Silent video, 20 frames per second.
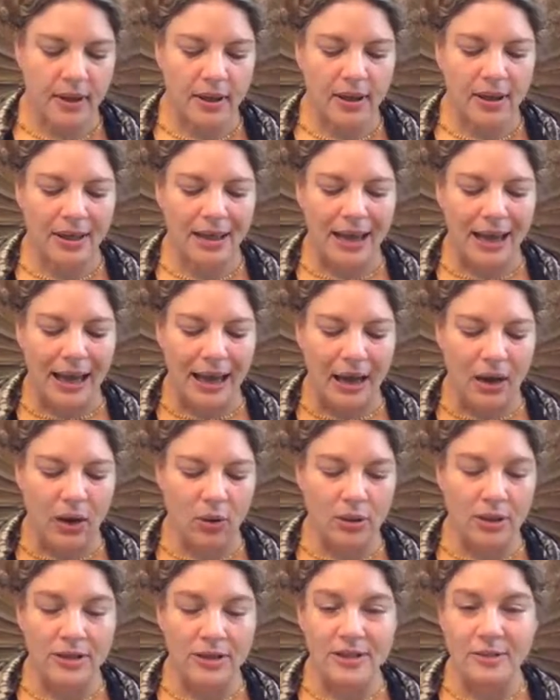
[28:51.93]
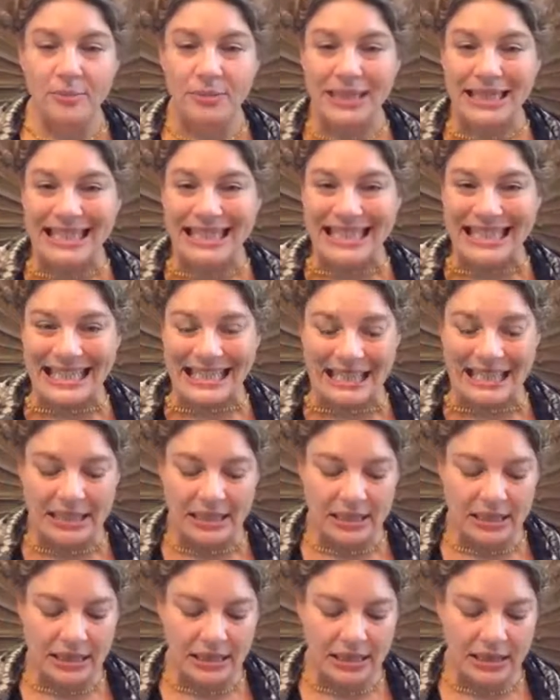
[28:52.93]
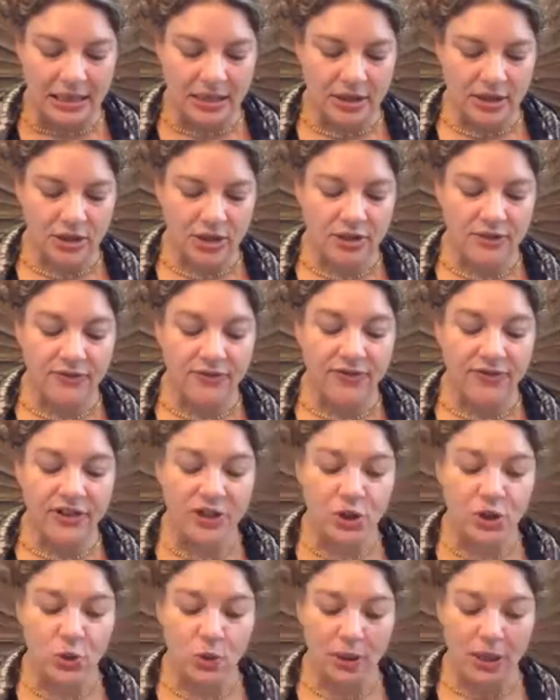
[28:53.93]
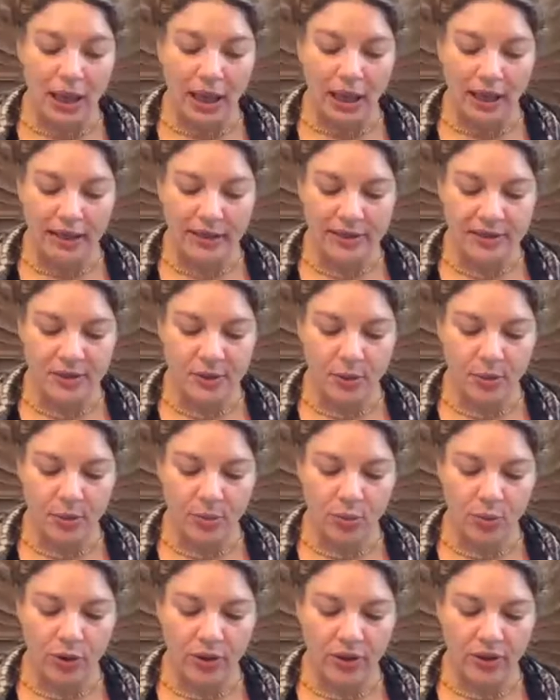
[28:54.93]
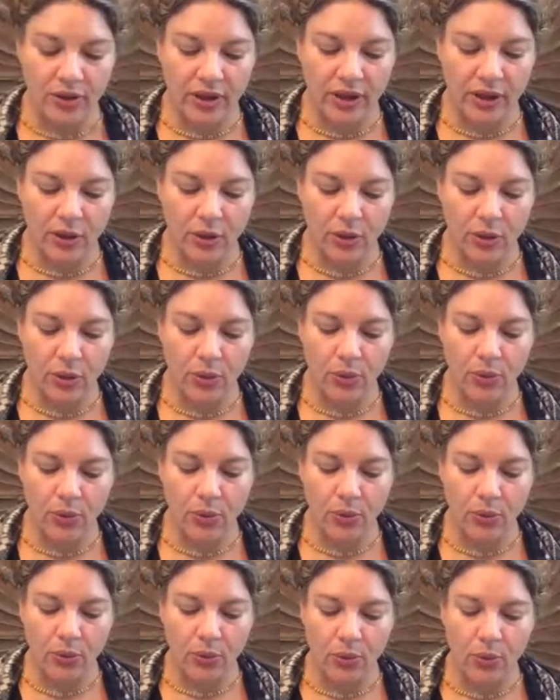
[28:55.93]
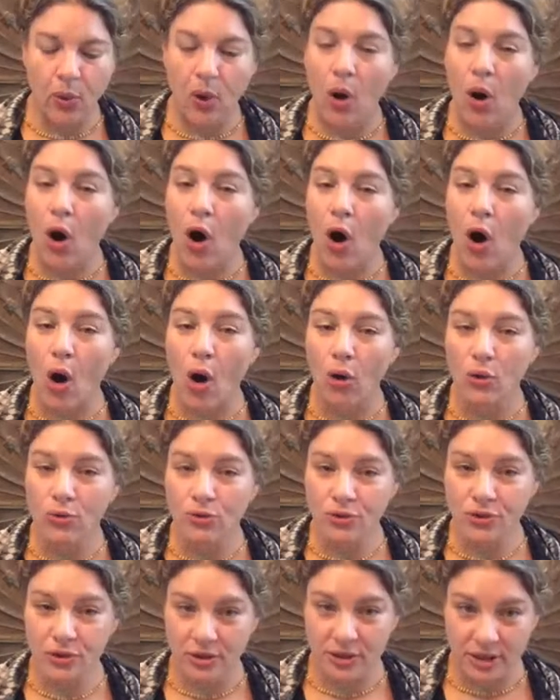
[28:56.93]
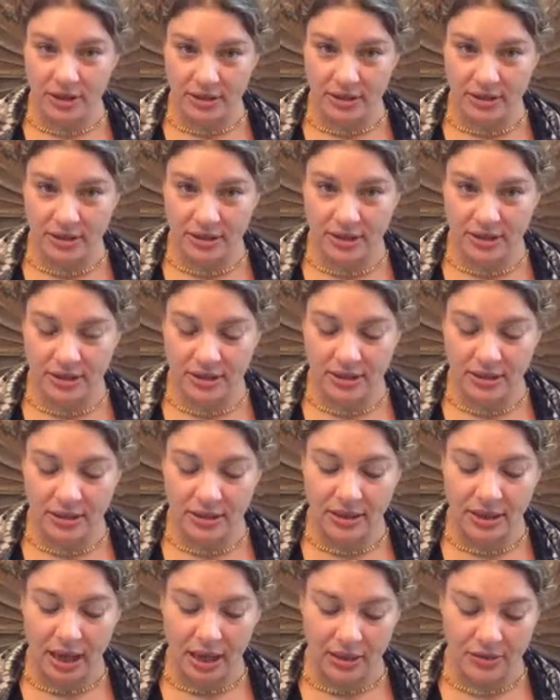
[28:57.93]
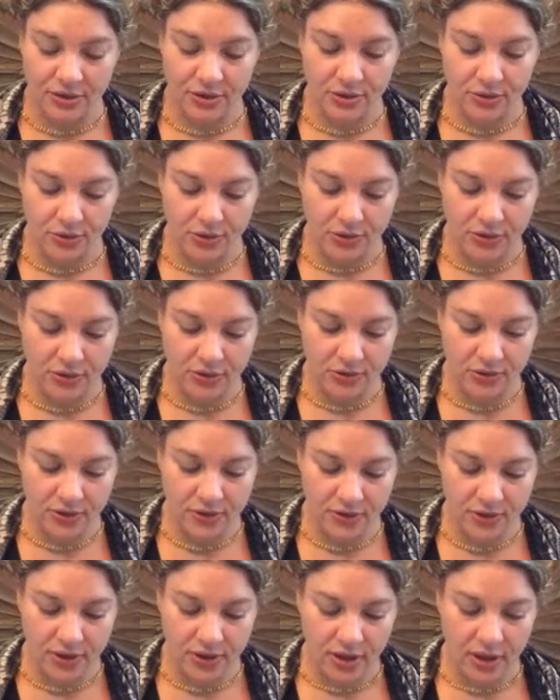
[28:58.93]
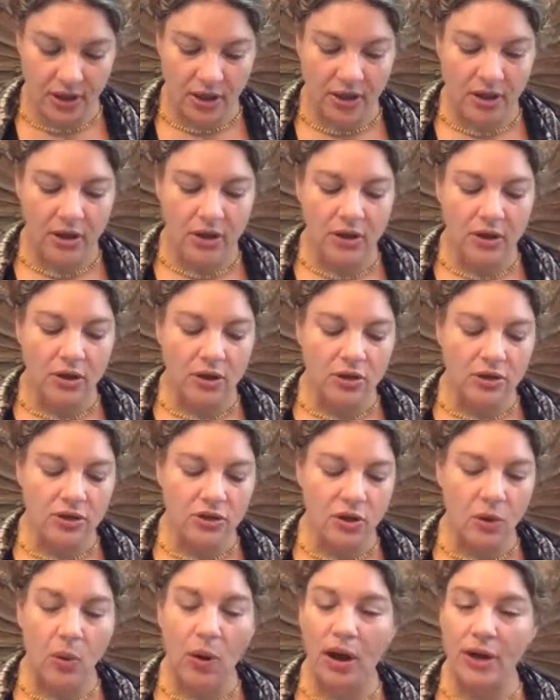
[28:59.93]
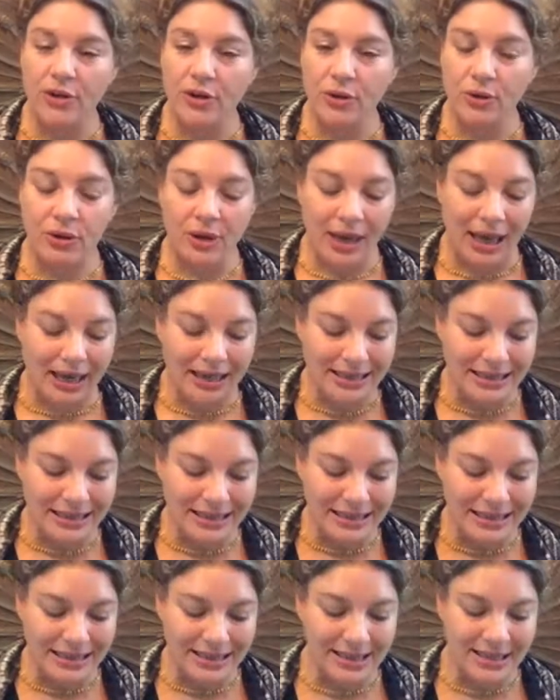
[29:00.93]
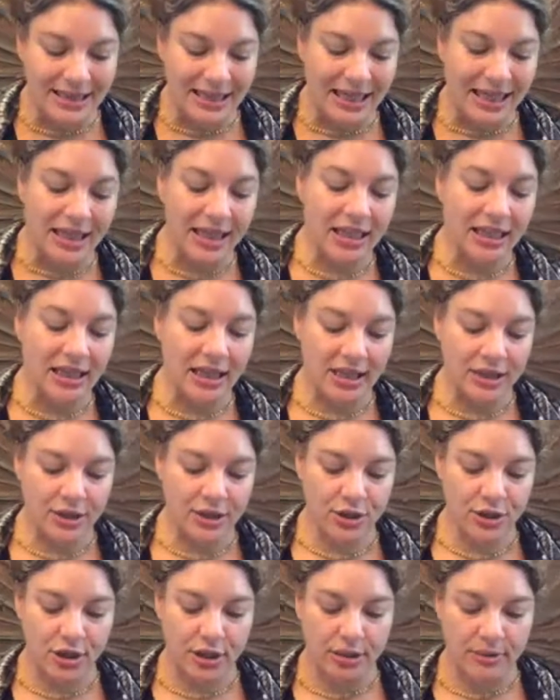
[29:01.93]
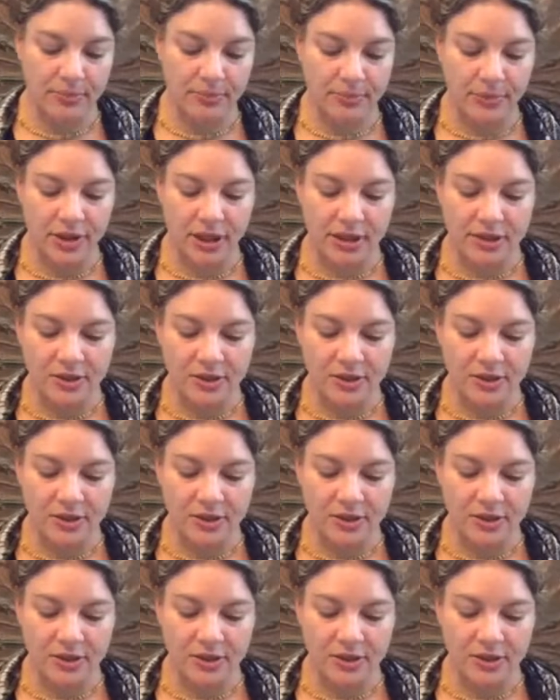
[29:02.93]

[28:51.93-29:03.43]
Now let's begin to visualize breathing through alternate nostrils. So on your next inhalation, let's